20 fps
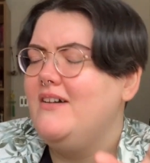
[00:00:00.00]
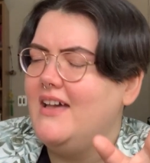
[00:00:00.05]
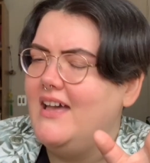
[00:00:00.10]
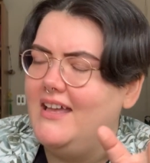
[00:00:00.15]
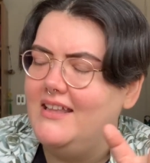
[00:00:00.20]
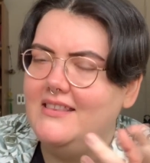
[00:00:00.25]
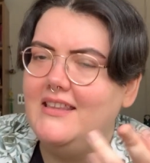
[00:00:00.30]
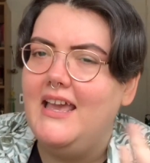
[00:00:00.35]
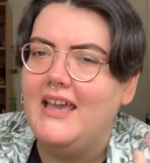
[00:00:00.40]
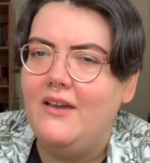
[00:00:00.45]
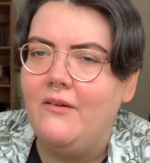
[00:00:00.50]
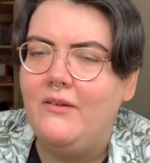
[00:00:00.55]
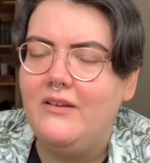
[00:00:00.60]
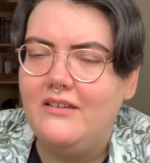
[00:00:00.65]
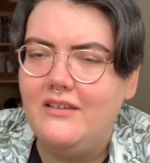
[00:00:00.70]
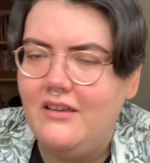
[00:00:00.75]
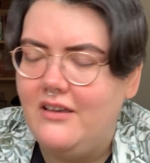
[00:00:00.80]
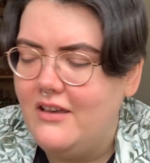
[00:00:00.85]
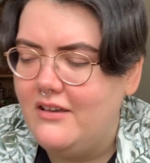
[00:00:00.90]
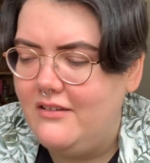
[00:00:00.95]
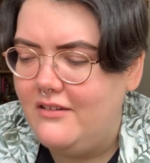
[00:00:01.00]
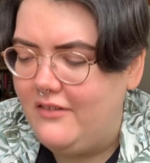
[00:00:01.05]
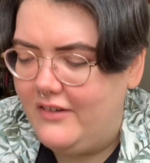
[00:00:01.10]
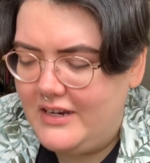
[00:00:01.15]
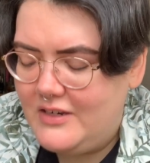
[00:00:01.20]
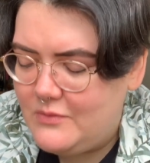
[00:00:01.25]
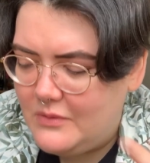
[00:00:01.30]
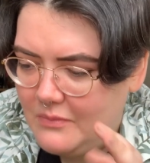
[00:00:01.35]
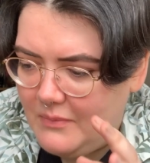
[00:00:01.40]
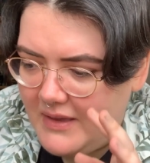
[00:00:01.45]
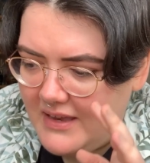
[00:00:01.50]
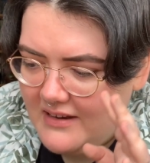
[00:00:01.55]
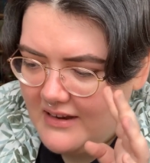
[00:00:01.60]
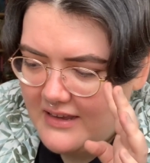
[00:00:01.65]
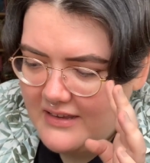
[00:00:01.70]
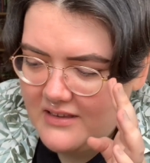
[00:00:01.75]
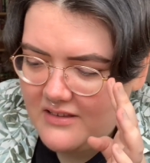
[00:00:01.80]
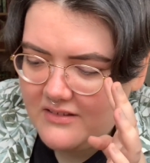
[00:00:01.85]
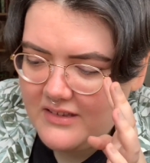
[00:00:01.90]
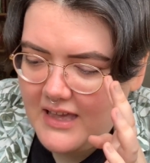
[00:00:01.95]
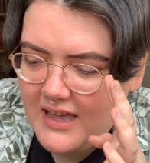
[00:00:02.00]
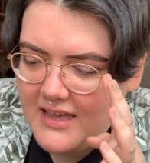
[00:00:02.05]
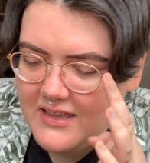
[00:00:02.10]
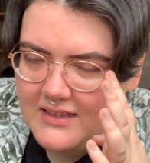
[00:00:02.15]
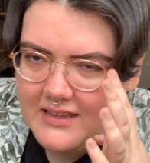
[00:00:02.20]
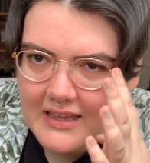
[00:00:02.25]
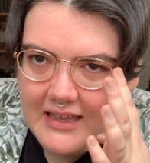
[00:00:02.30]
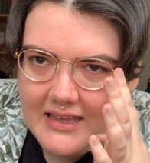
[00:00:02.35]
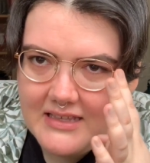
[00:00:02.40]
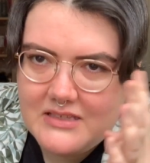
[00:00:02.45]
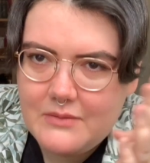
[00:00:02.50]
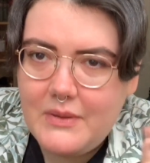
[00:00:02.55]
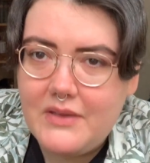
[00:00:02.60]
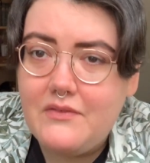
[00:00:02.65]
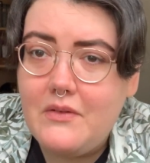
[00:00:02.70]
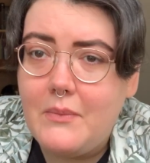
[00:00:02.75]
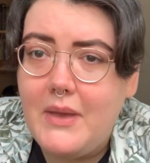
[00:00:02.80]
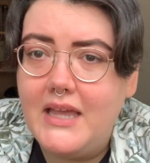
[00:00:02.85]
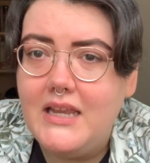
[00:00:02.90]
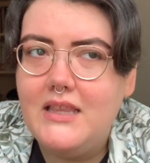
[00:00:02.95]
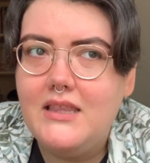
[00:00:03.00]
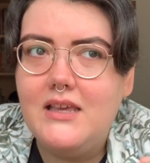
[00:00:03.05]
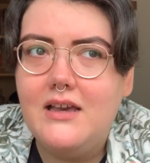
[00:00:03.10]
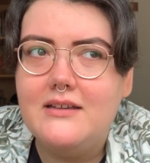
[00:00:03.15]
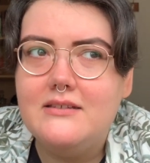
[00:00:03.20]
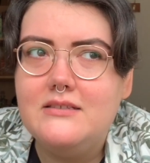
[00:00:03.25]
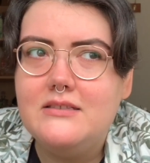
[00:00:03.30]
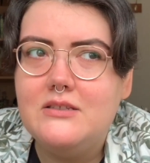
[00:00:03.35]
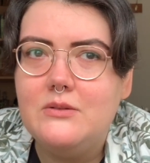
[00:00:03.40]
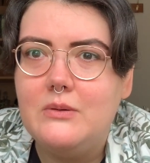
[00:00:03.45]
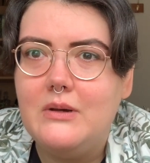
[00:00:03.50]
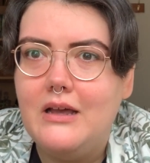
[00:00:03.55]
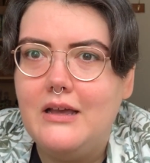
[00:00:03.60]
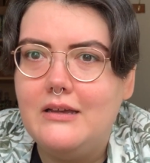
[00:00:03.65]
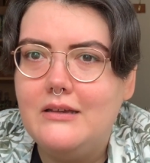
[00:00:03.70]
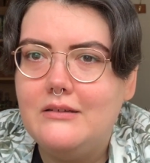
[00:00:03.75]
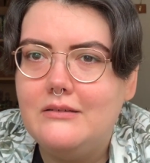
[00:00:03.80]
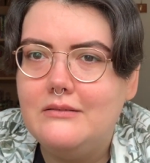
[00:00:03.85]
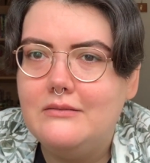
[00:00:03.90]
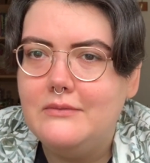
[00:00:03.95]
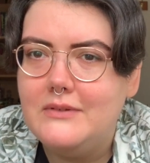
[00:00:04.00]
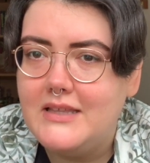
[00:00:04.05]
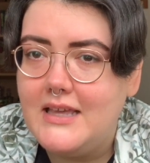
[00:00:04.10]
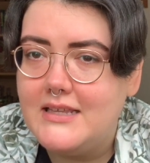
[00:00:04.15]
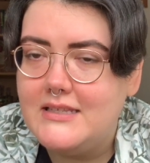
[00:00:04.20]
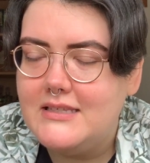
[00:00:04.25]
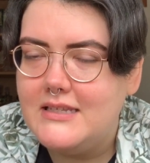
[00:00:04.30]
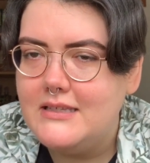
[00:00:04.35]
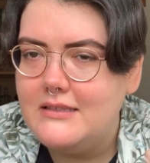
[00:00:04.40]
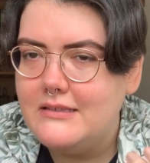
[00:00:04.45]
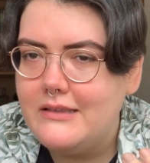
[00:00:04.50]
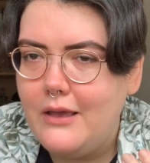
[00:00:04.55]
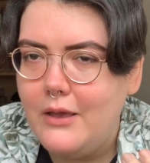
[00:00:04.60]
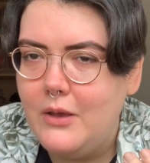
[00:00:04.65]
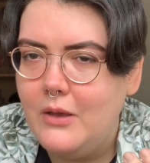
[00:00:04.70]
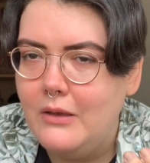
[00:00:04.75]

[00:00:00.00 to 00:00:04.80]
And they agreed with me, like, oh yeah, it is a bit of a pain in the ass to work with Etsy. So